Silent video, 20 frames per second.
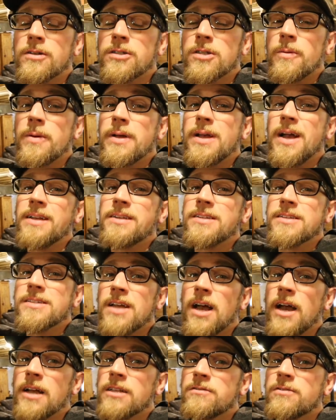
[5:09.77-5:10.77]
so we got
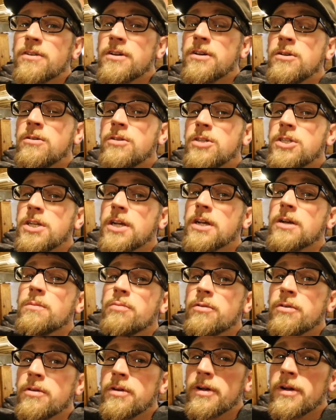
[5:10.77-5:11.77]
designs for a new
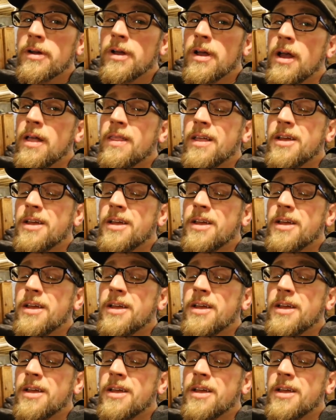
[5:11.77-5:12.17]
chick brooder